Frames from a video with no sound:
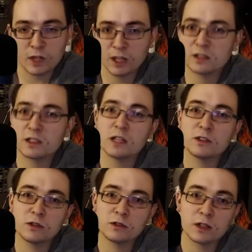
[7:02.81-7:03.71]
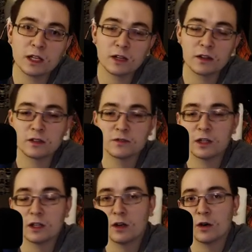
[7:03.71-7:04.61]
And stay tuned to the end of this
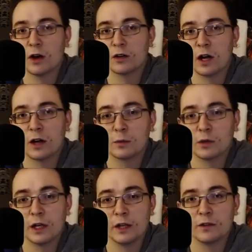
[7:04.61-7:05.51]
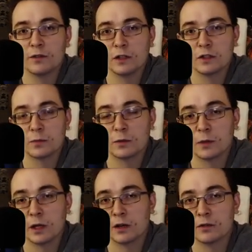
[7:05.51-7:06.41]
video. I'll, I'll play the feature
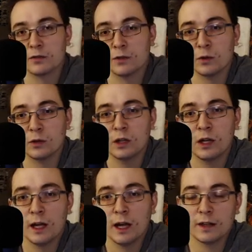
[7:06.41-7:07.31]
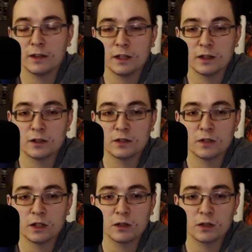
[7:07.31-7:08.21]
premiere in full at the end of this
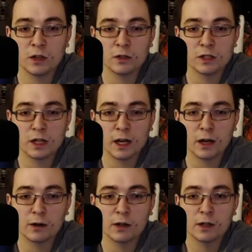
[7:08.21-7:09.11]
video to close it out.